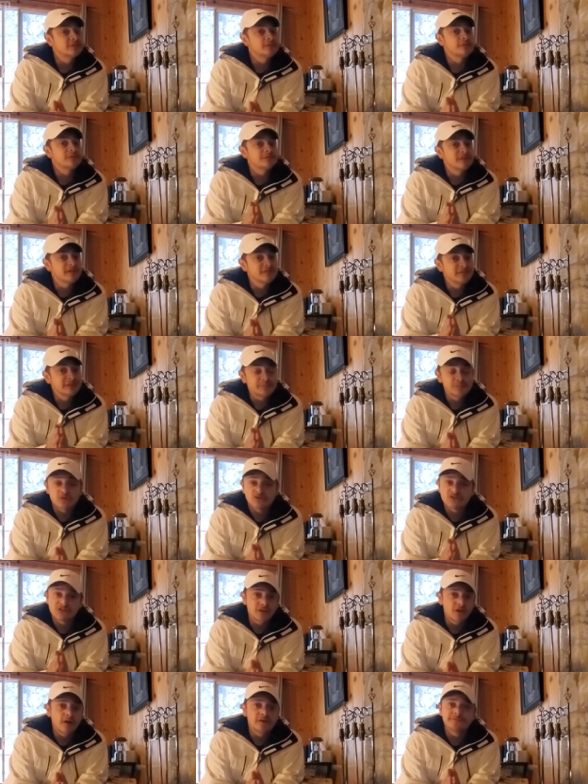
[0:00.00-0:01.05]
you fifty
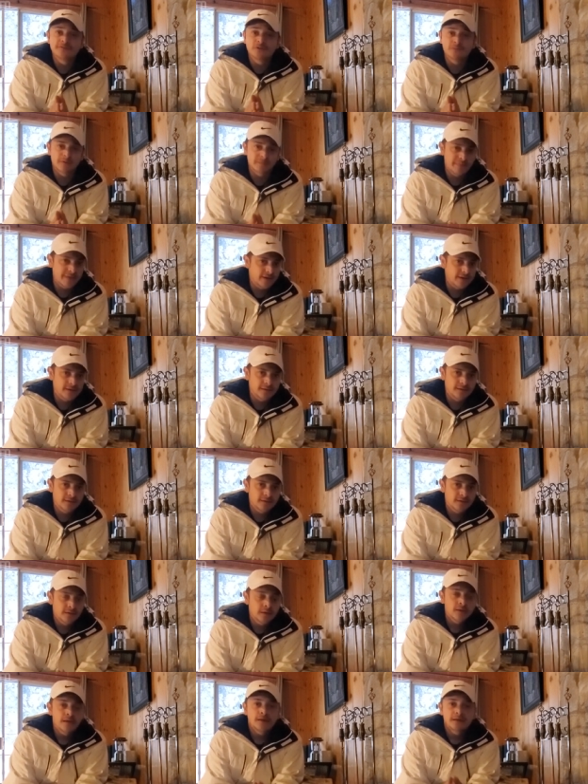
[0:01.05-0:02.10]
percent off your repair.
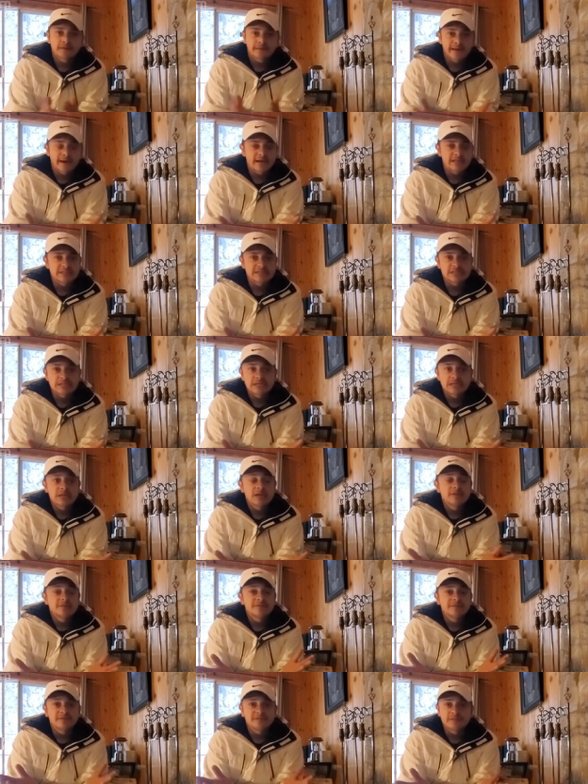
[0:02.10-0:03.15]
Guys,
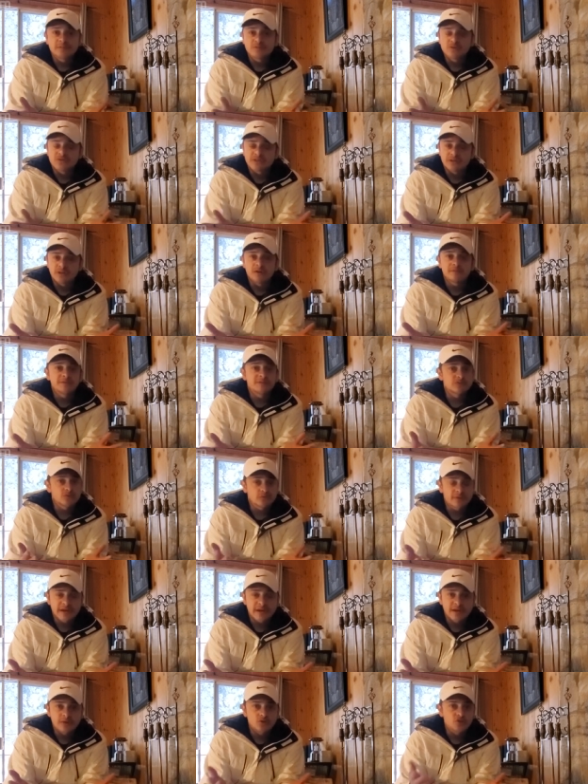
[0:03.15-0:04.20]
fifty percent off is
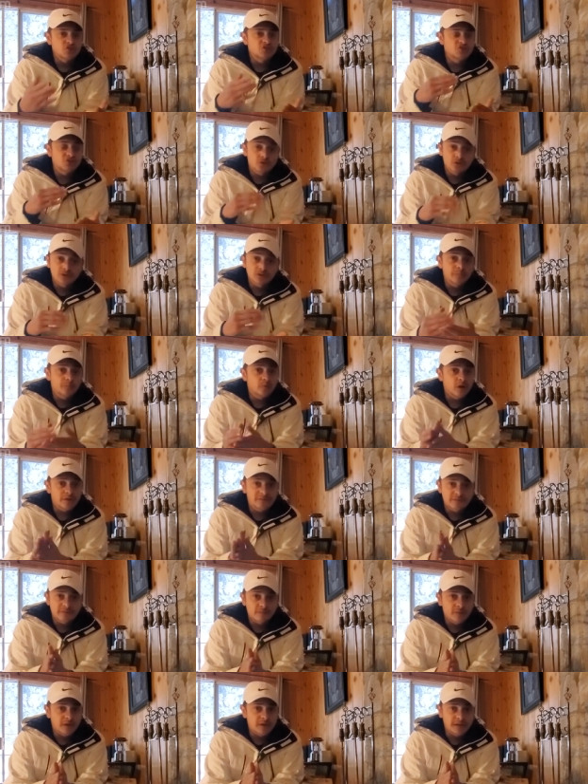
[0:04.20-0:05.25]
okay. You're still gonna
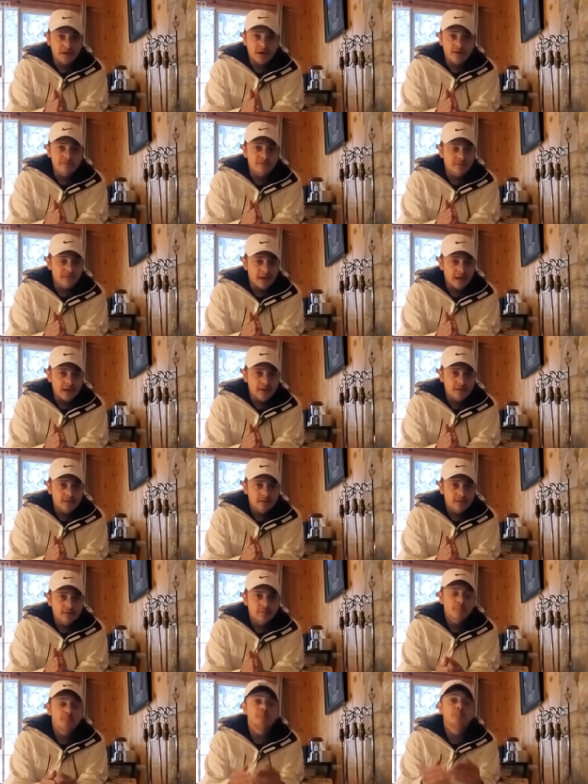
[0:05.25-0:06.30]
profit money off of that.
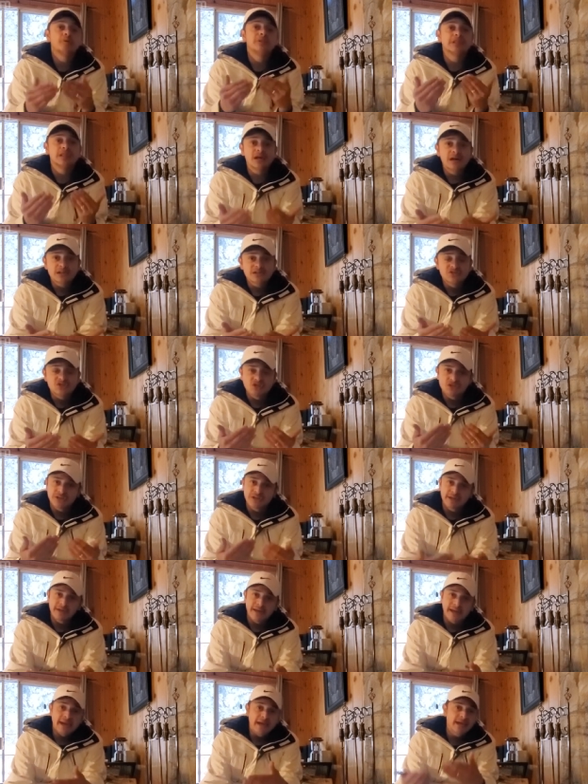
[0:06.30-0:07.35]
Plus, you're gonna
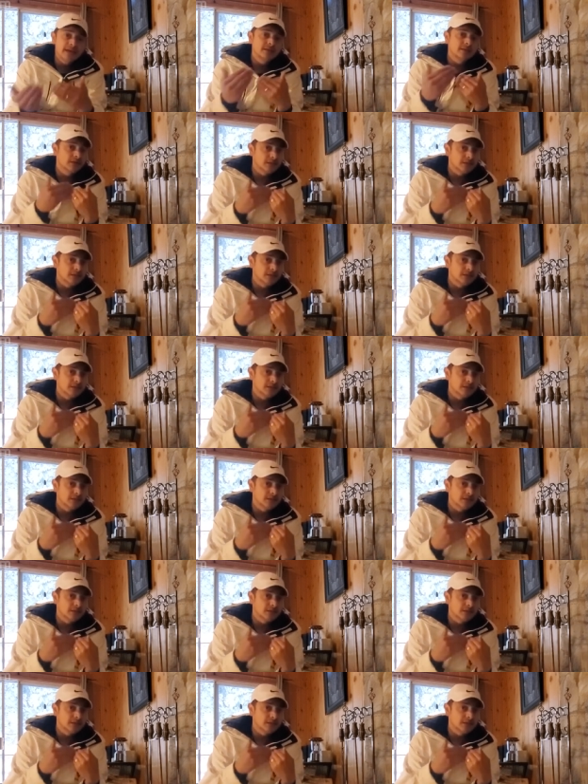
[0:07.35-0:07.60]
gain